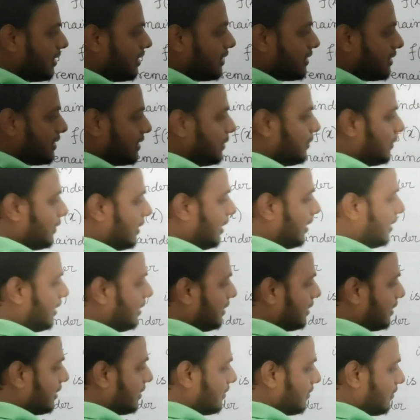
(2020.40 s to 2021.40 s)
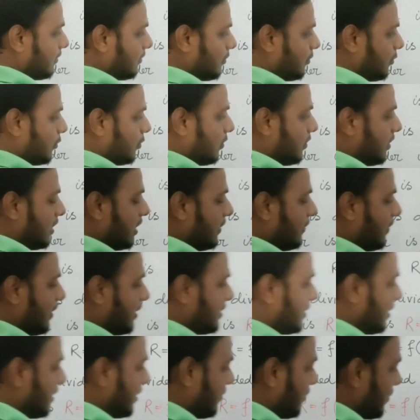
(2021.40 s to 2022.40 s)
similarly put
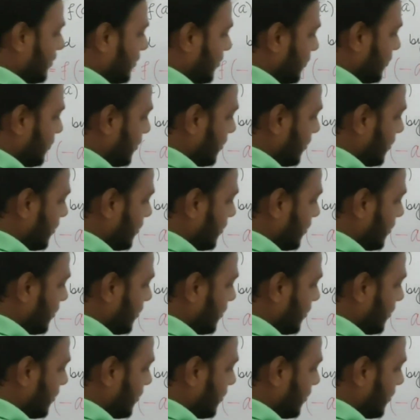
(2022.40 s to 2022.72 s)
divisor equals to